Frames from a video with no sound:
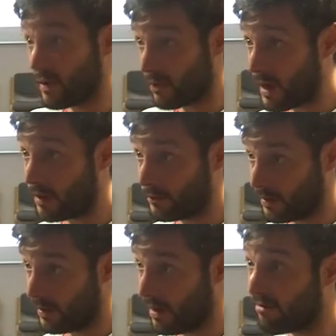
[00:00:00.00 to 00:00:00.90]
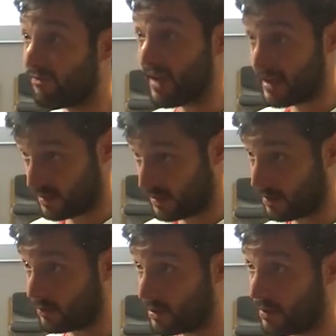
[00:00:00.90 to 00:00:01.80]
ground and fight
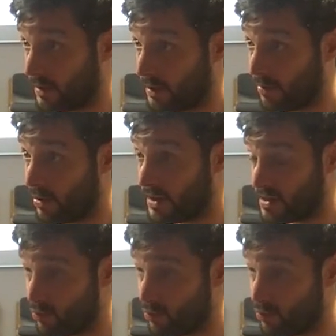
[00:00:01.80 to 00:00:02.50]
austerity politics,